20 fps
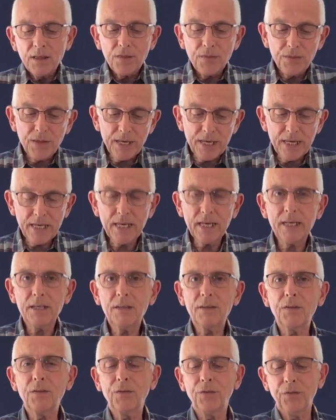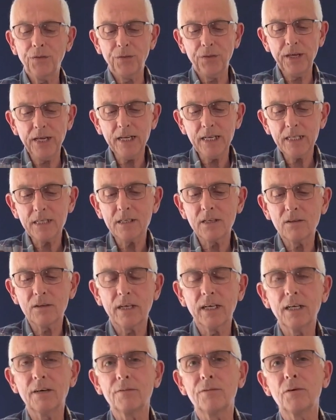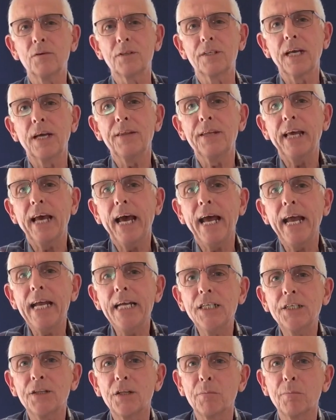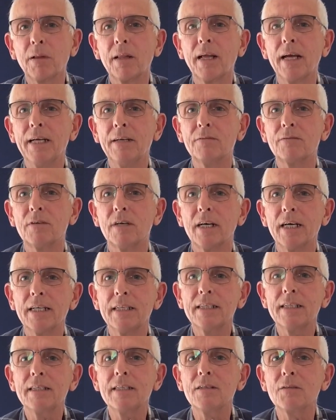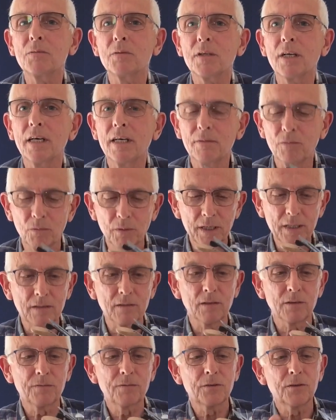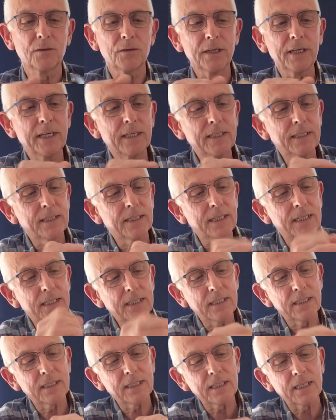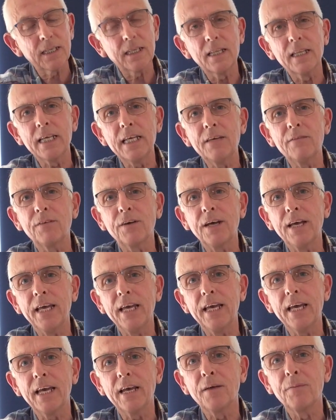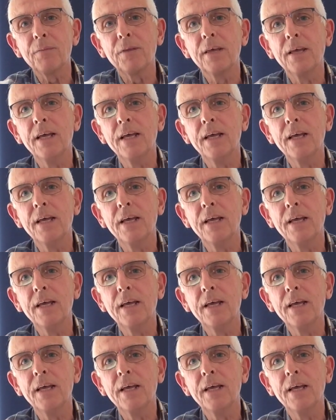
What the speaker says: The thing to look out for to get the age of the plane right, this is what I always look for, is this lever here.